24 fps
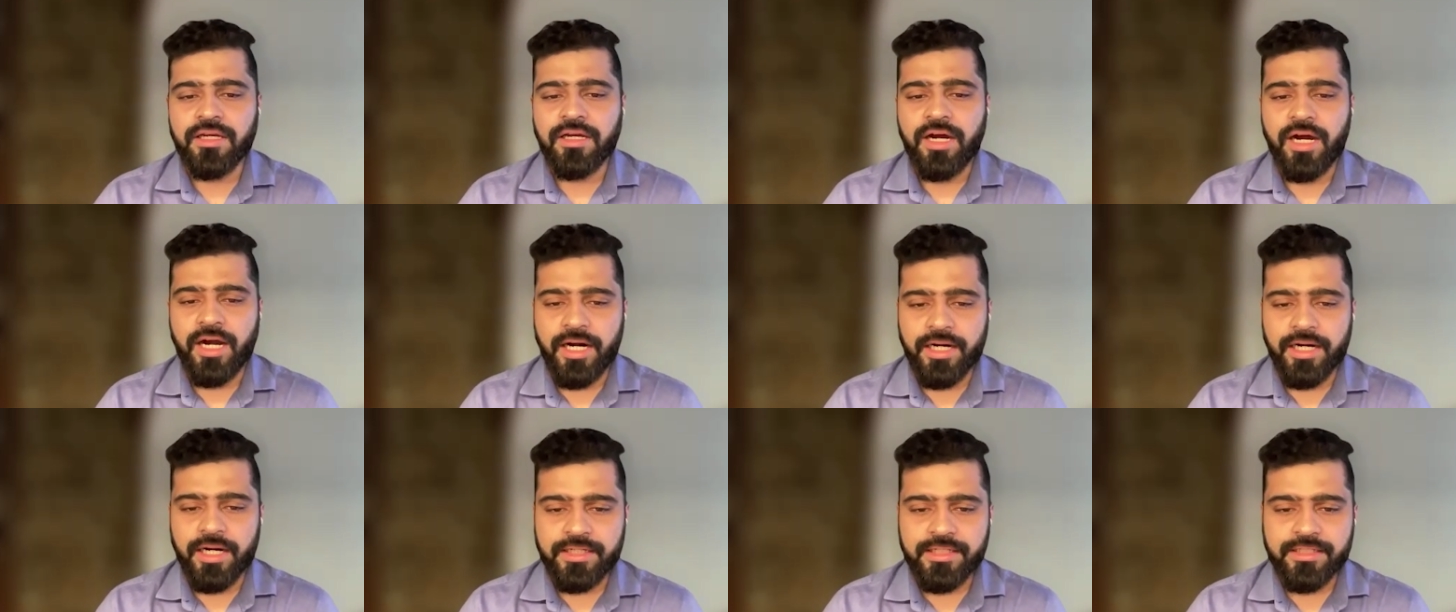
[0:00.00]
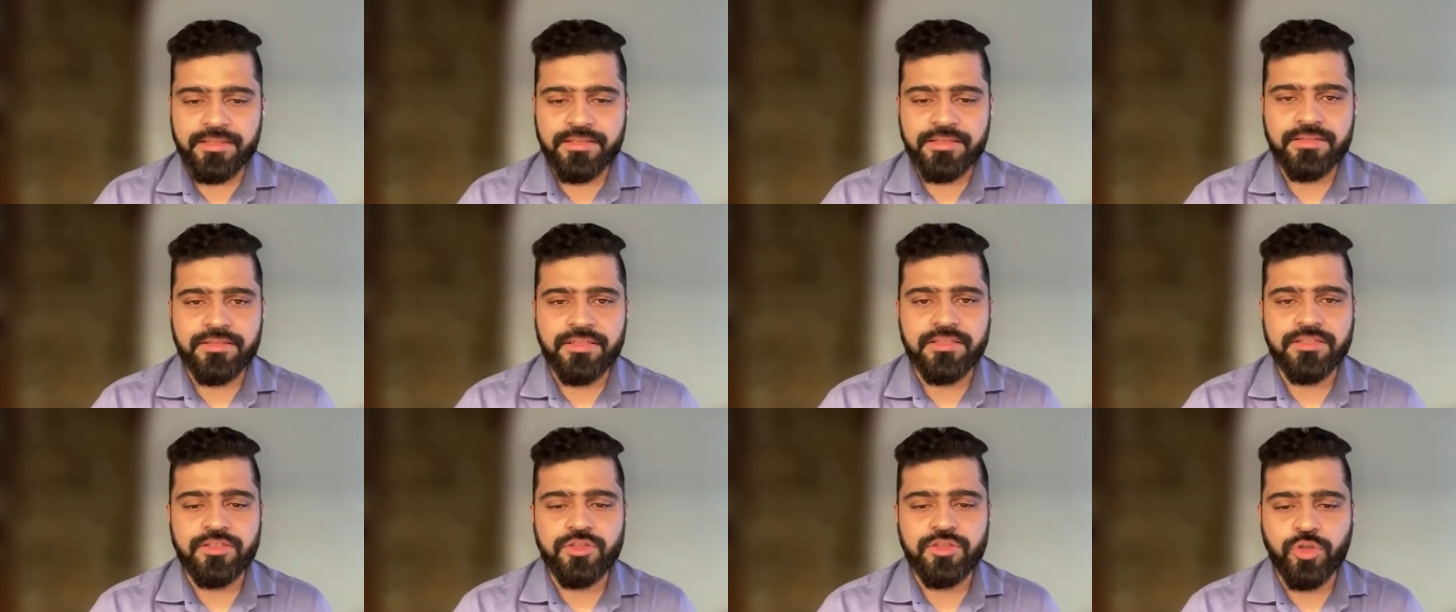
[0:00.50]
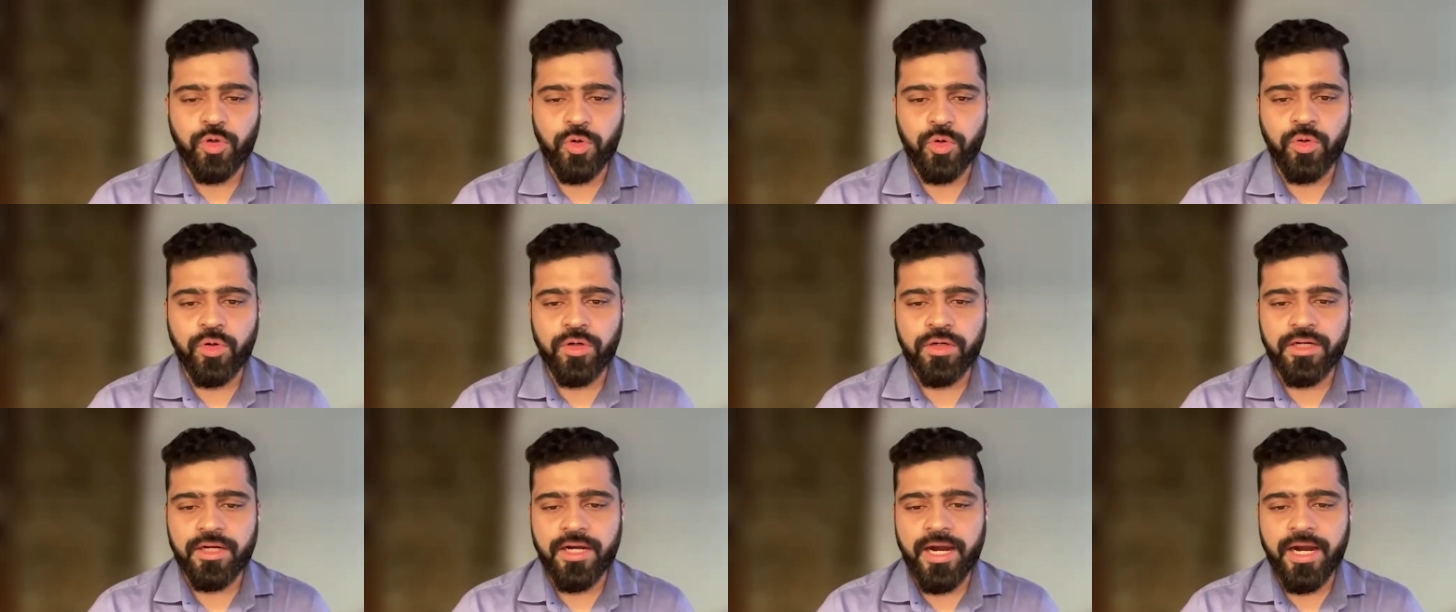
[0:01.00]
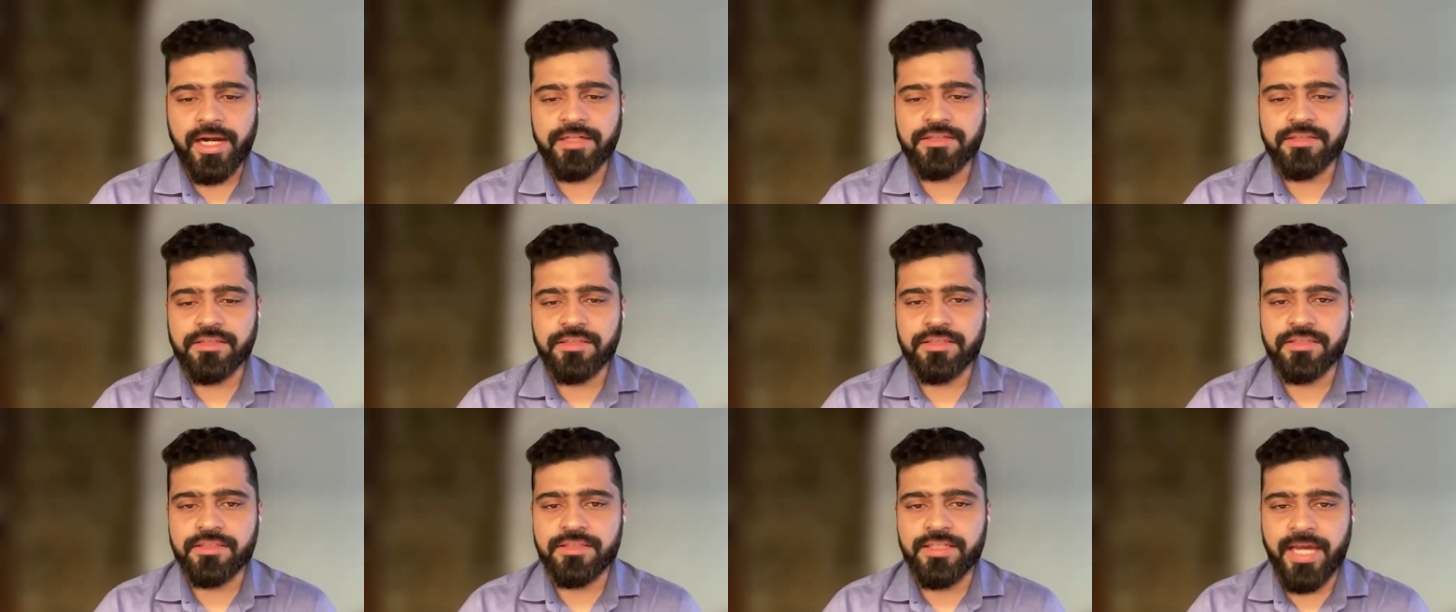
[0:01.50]
heart diseases, stroke, and
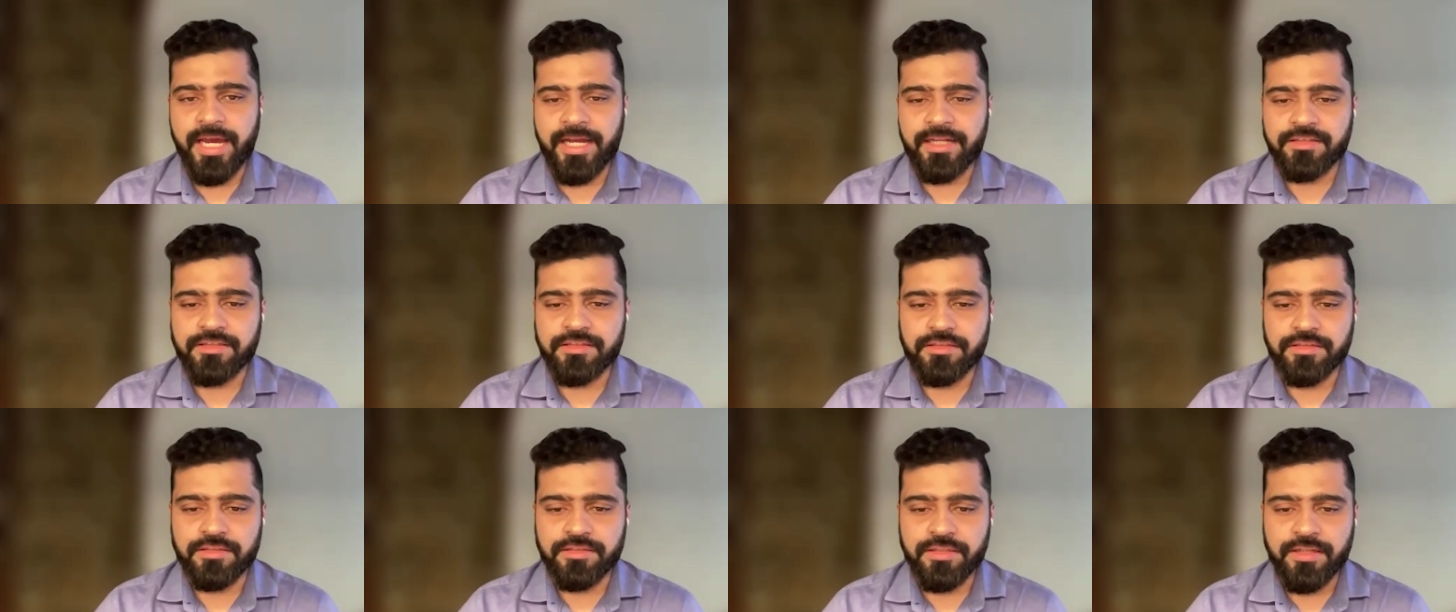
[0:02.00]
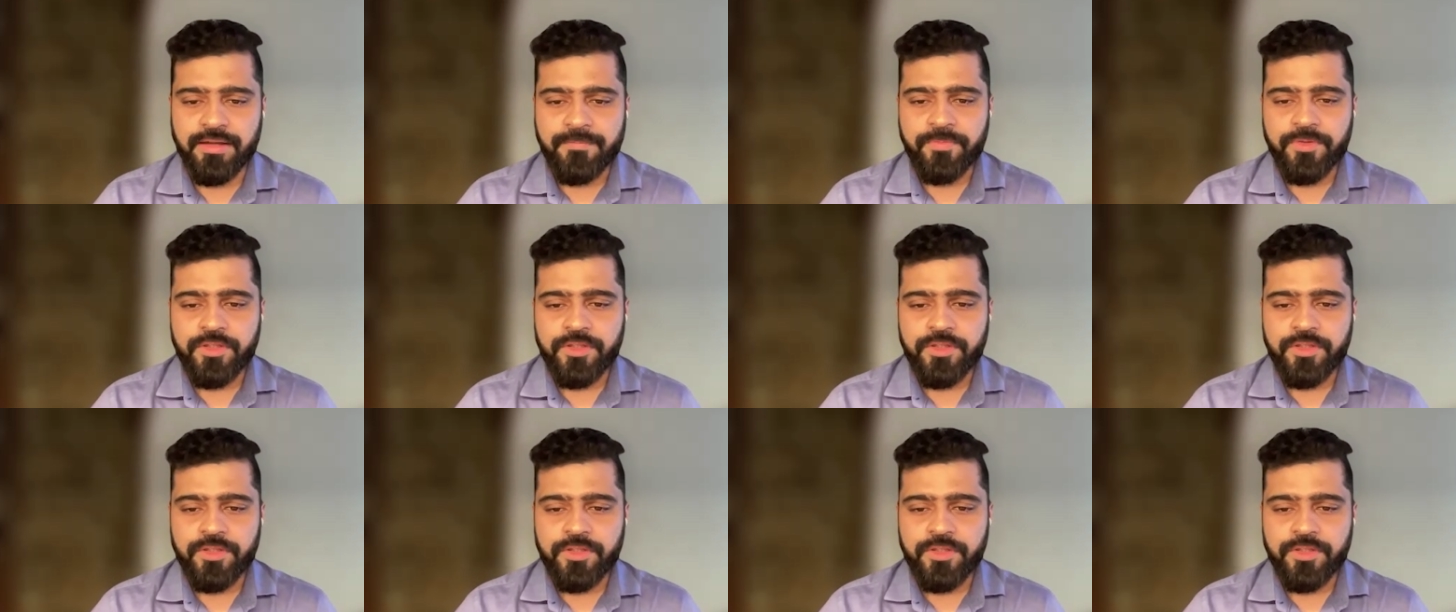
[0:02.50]
certain cancers.